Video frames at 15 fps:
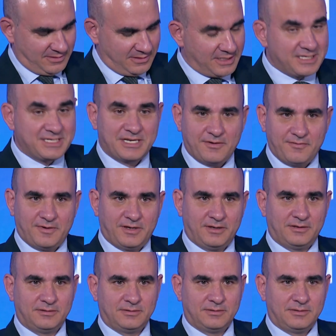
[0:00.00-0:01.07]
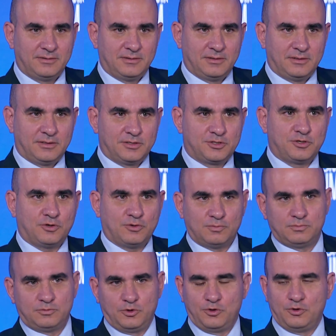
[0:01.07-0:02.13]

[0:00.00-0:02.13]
7. So, do you